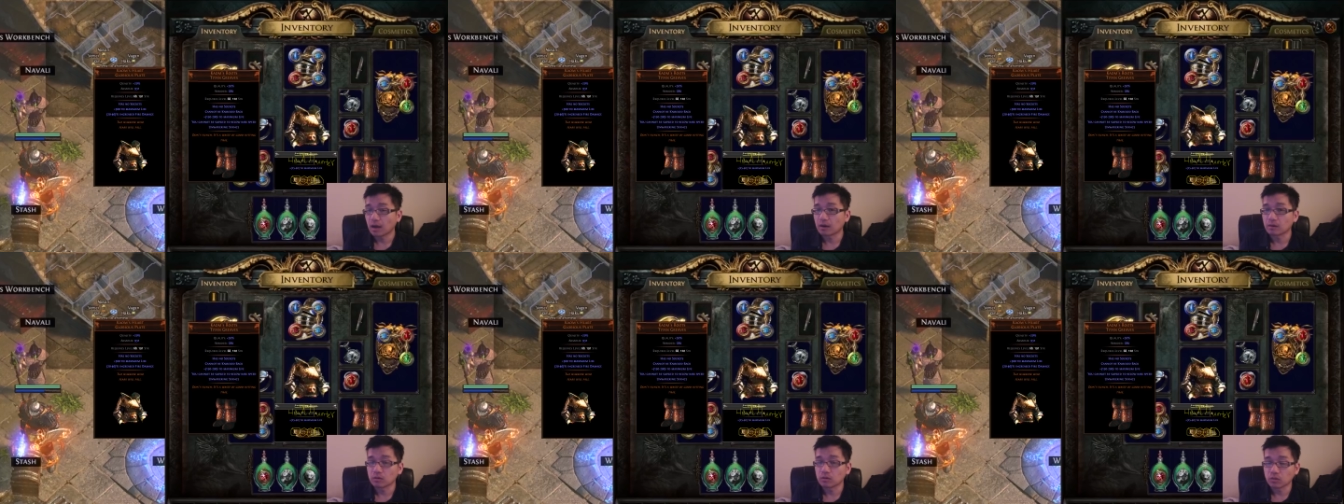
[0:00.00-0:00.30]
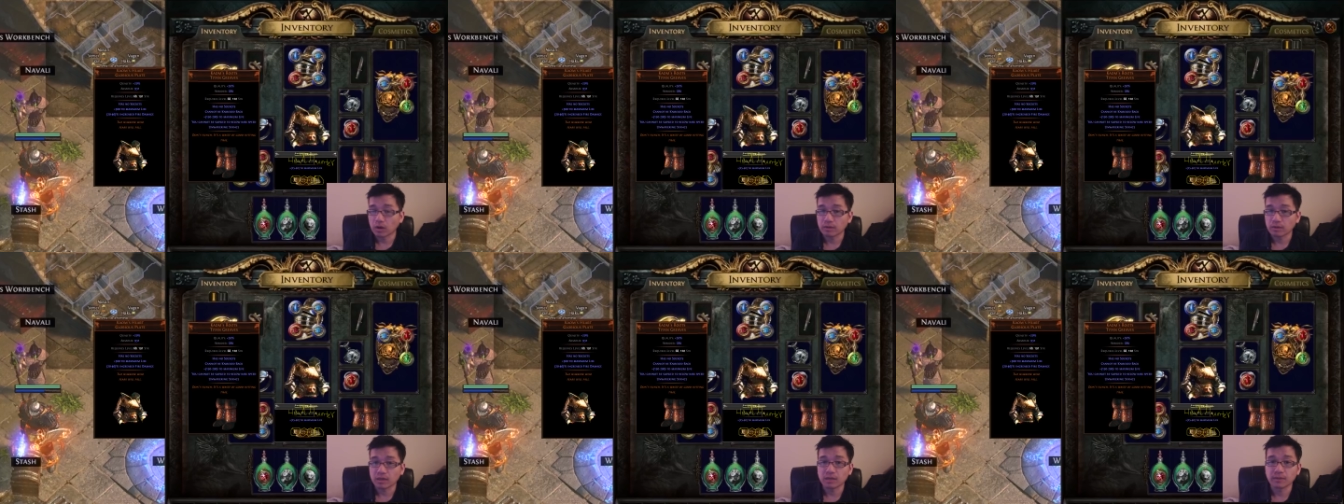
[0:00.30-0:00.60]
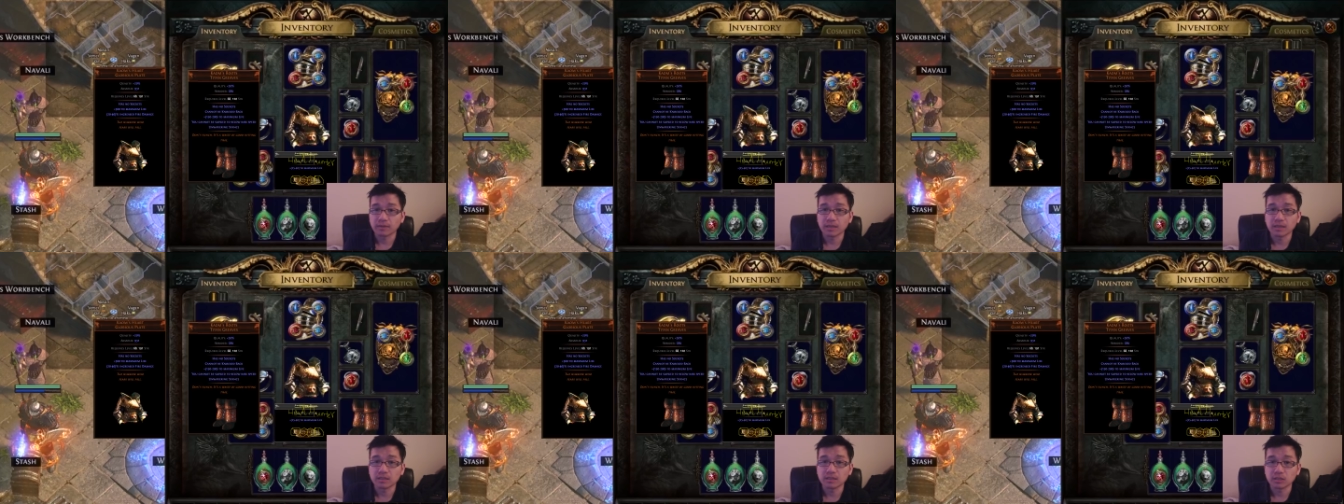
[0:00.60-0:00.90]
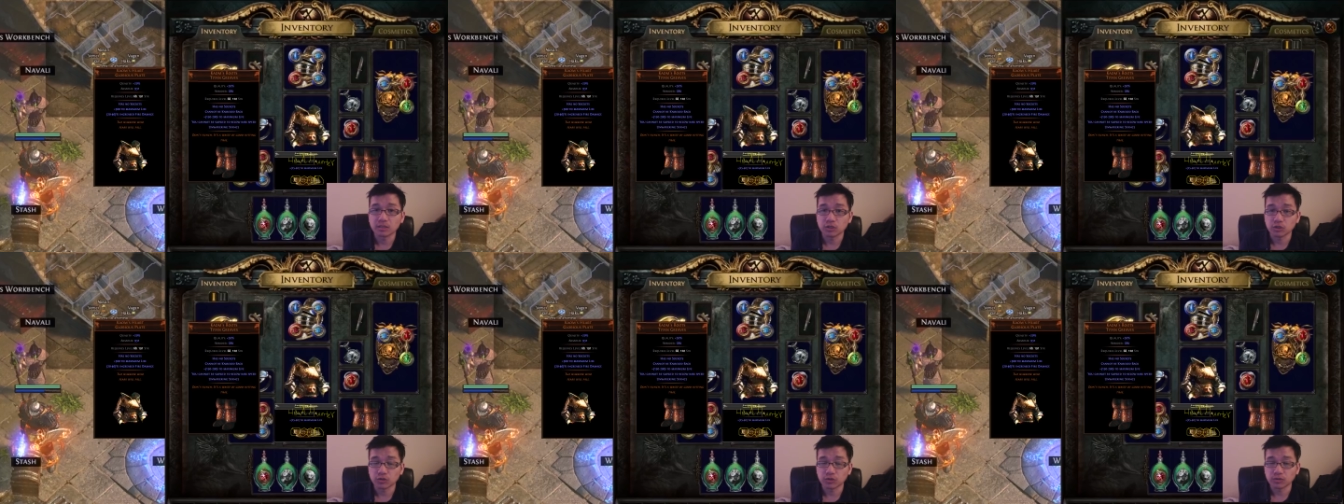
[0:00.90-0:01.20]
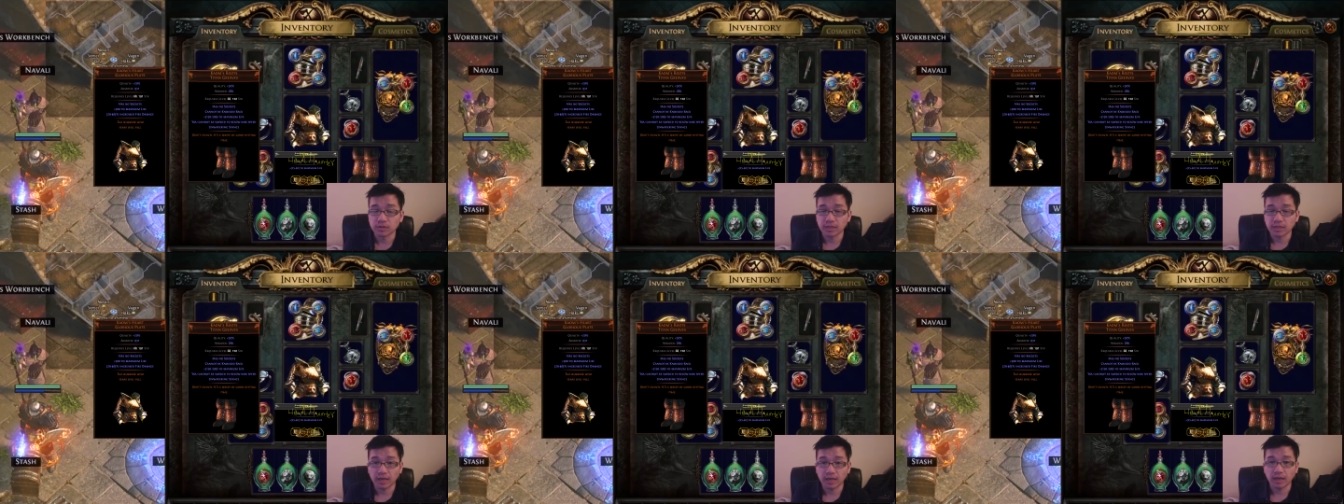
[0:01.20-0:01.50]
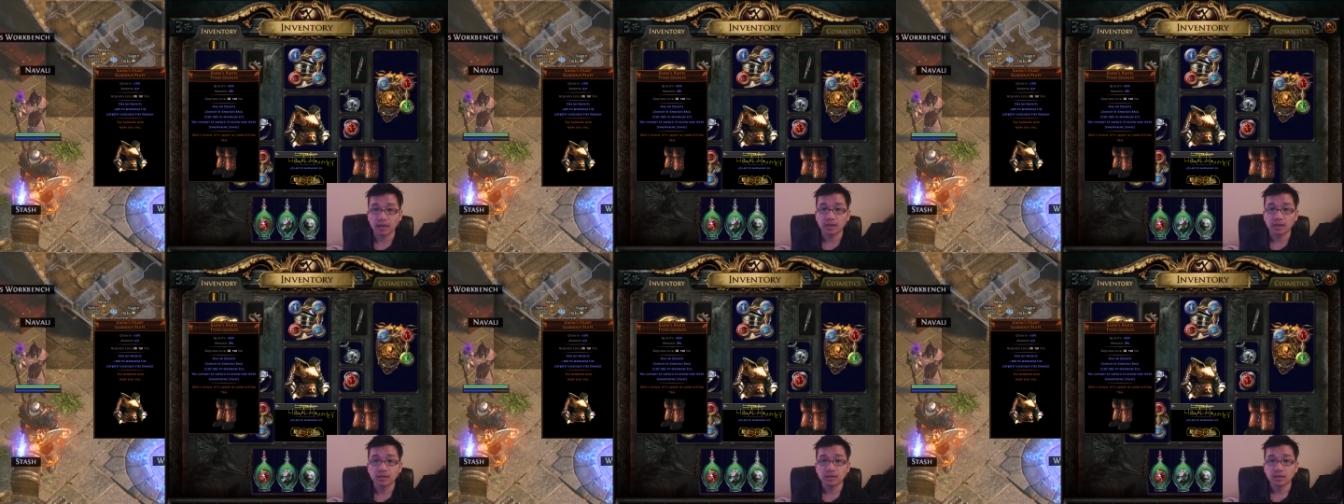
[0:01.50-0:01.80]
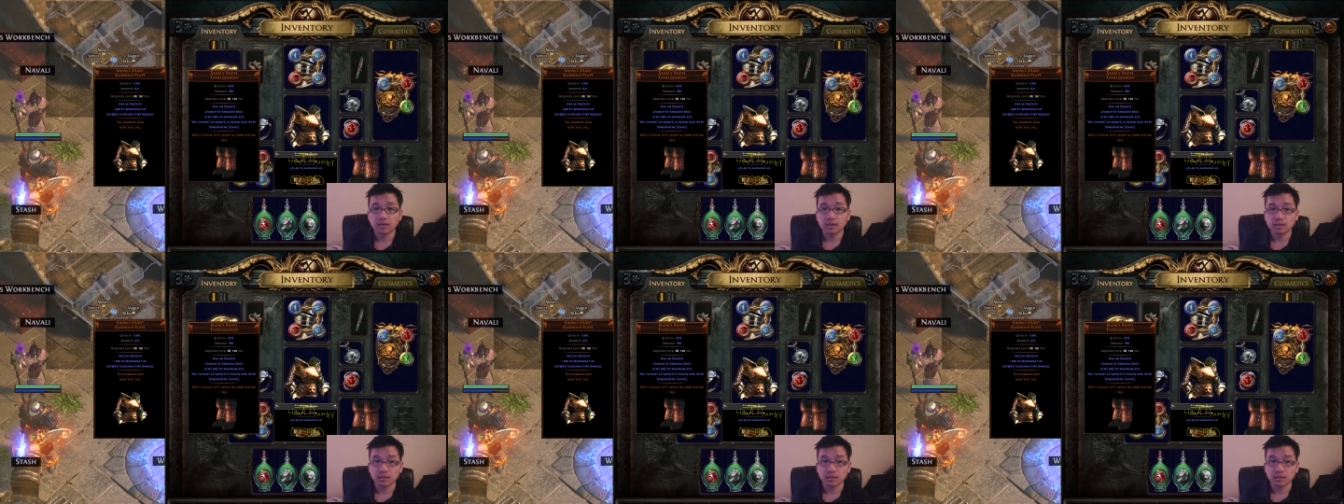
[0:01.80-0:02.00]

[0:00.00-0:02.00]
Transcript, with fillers: I would recommend you get